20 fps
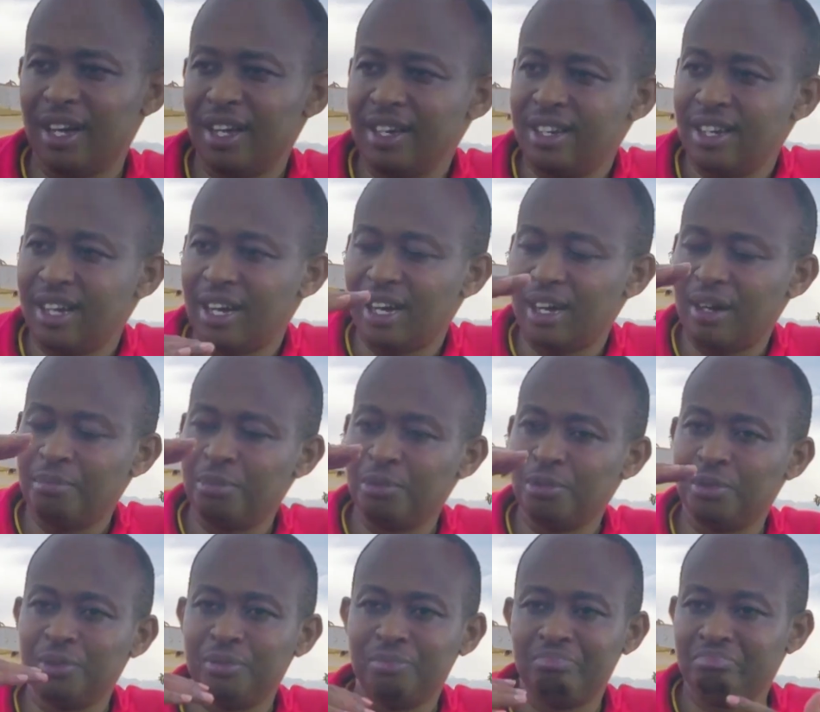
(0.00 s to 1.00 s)
And I'm
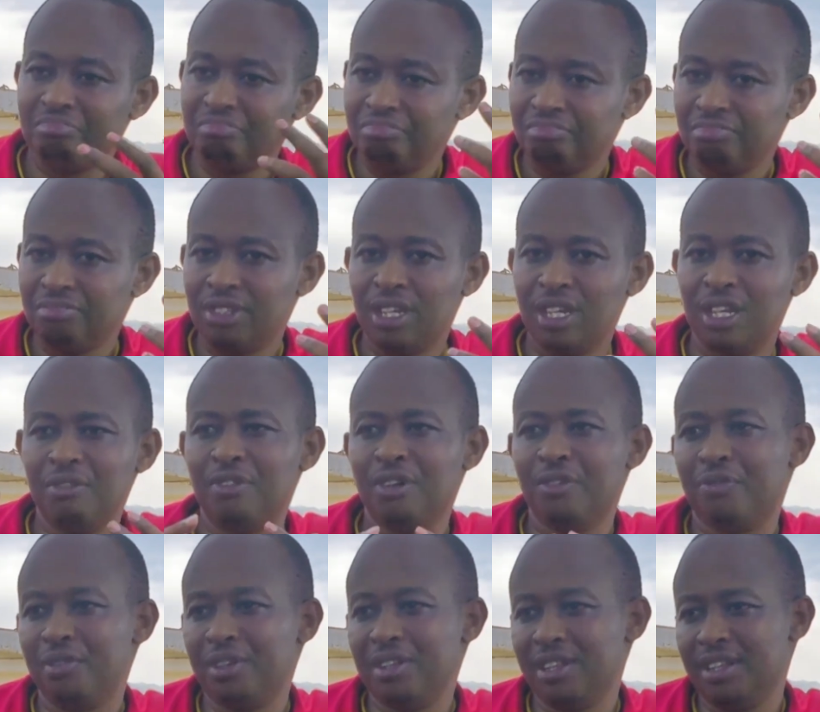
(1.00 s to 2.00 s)
ever
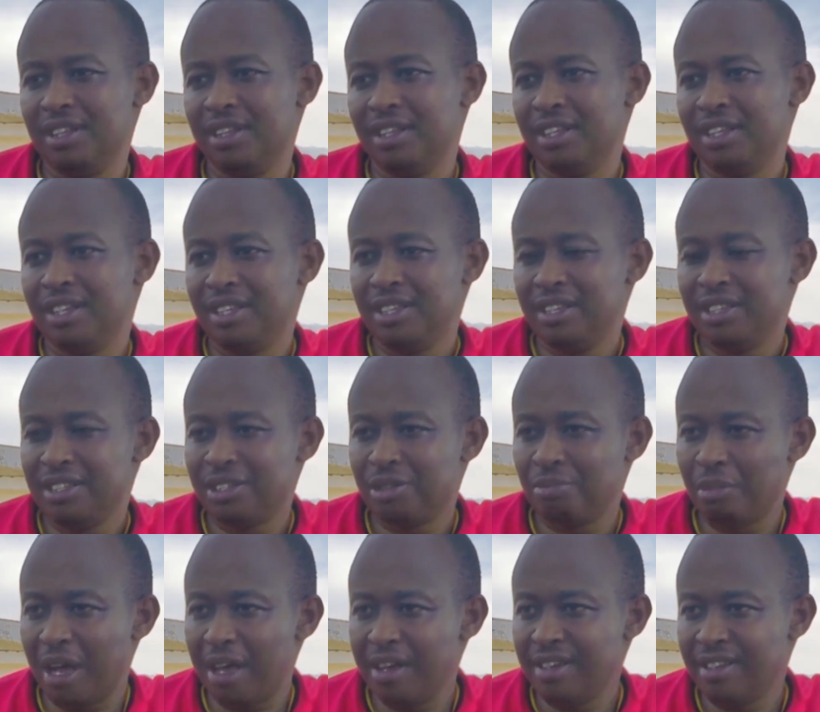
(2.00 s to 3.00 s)
free,
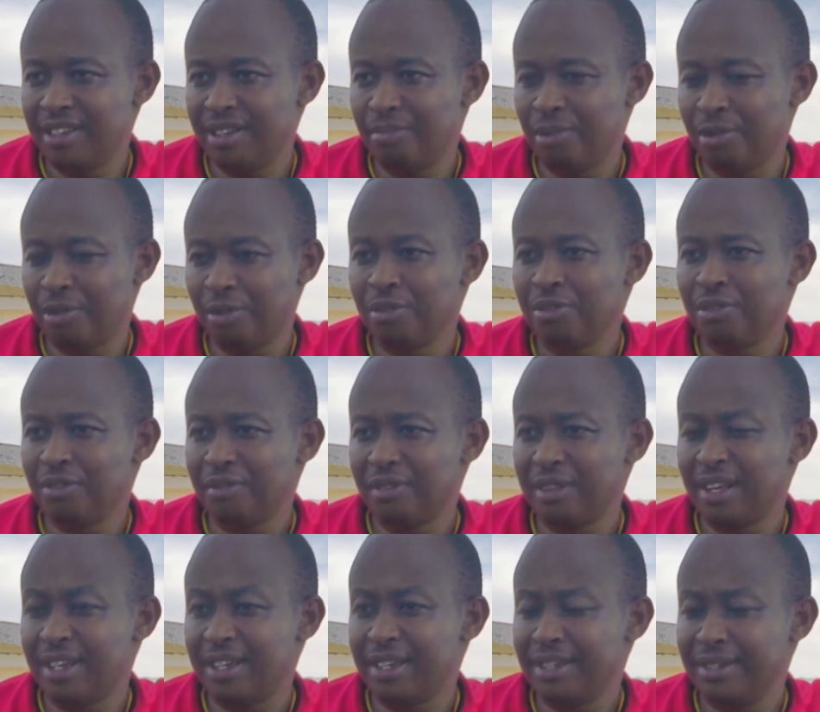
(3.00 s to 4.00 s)
smiling because of
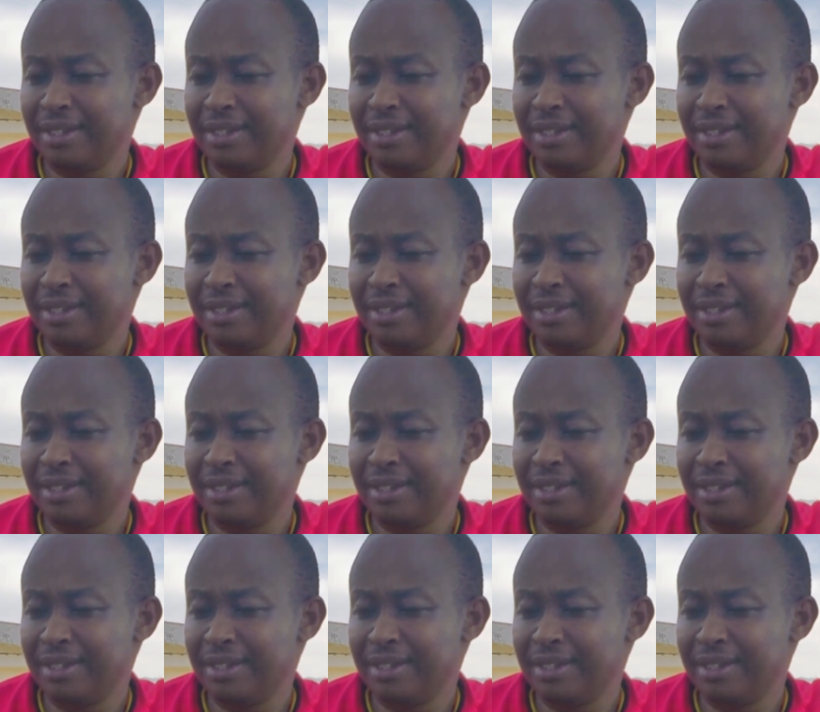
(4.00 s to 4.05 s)
that.